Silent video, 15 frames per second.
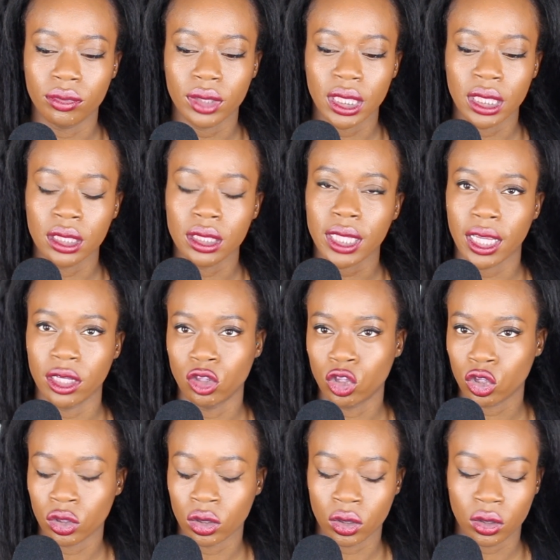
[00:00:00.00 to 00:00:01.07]

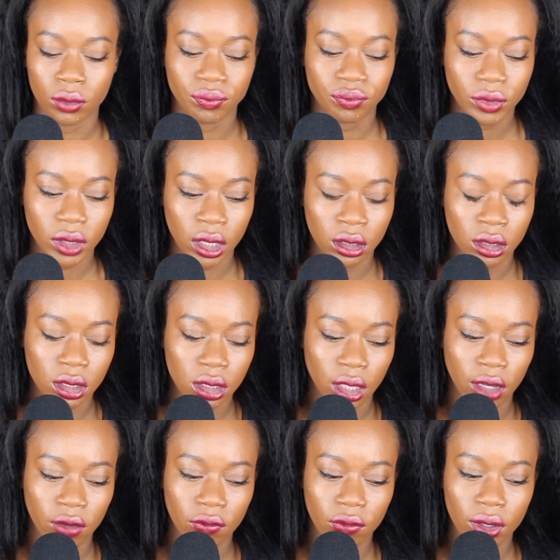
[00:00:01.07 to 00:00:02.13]
intentional and
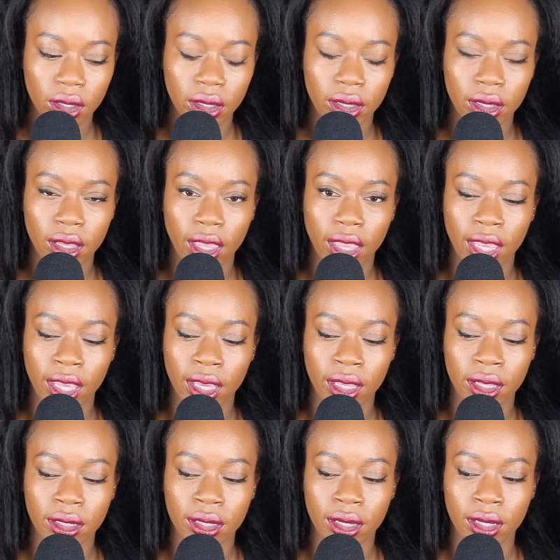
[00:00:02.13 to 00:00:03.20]
stuff,
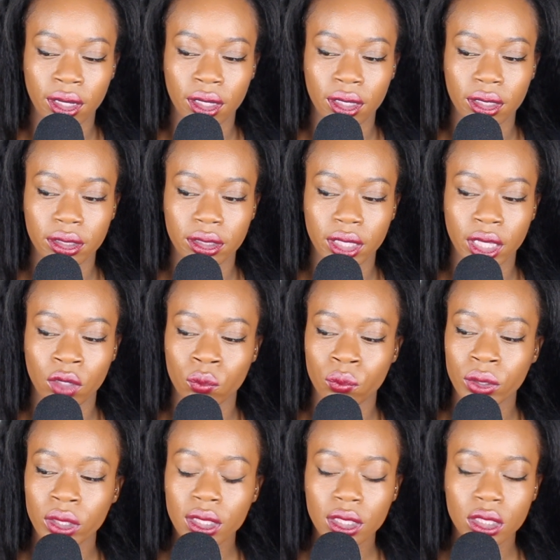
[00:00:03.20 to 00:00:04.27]
and
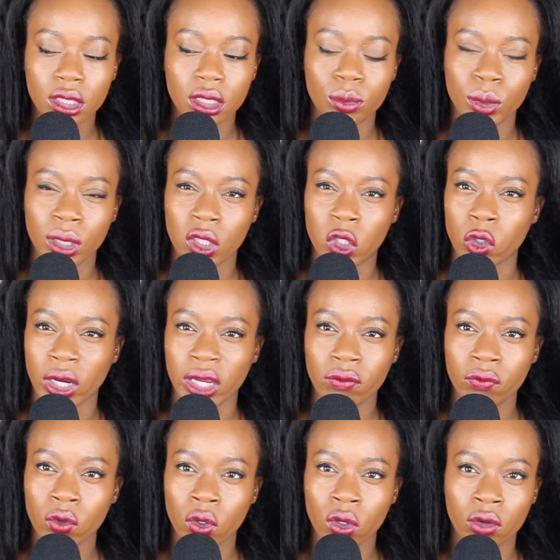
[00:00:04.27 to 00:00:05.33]
really just be
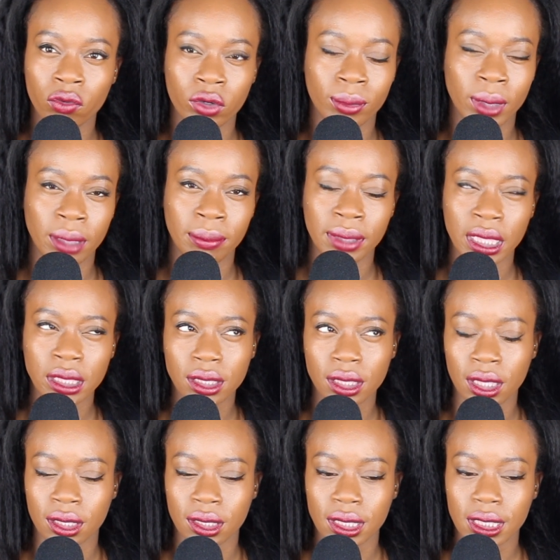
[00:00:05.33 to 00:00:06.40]
grateful for my
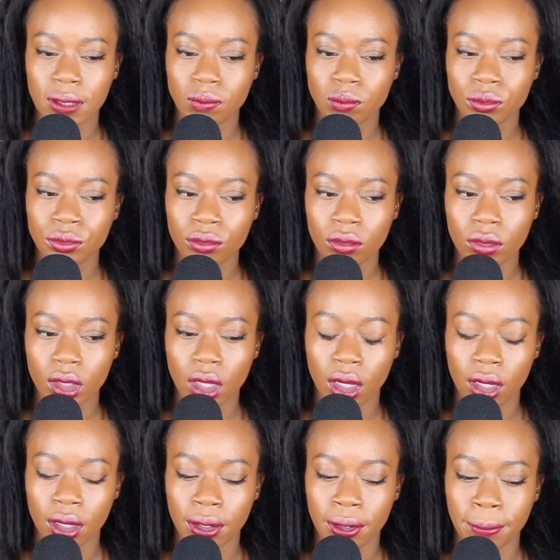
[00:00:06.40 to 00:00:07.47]
blessings,
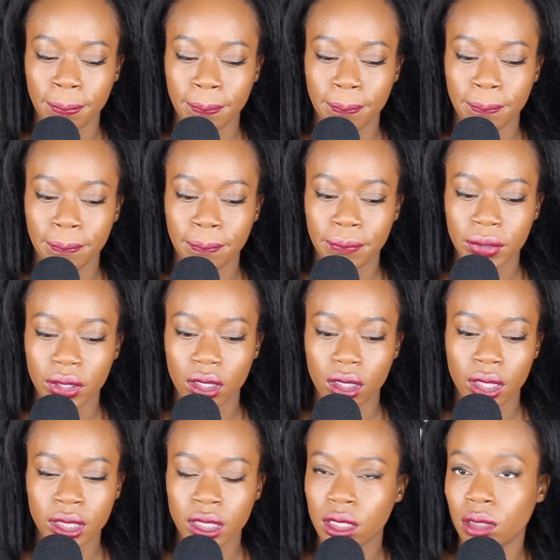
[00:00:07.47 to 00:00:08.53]

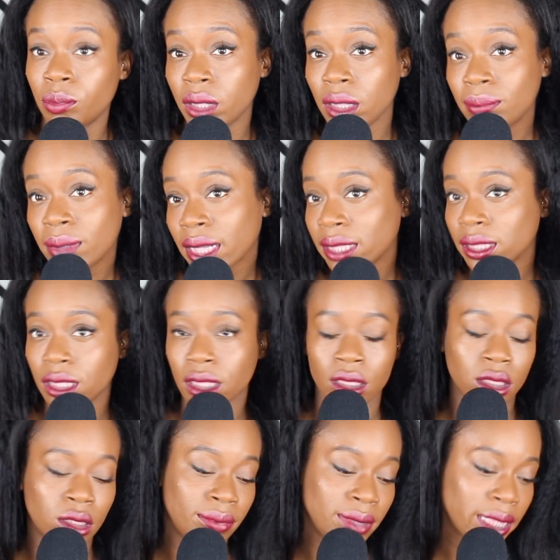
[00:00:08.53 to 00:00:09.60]
and to be blessed
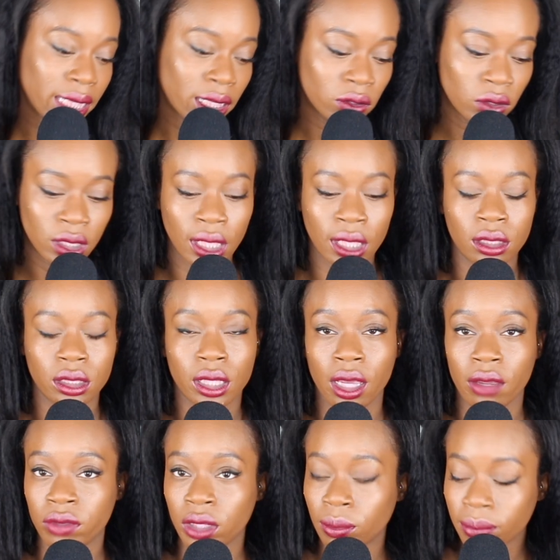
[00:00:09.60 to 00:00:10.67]
and to be healthy and to
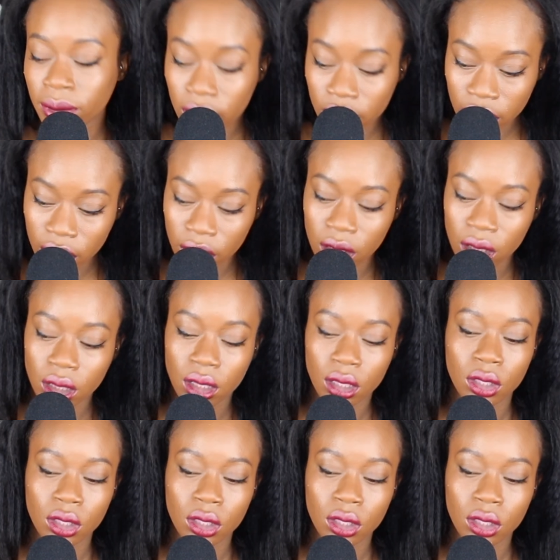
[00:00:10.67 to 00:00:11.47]
have the ability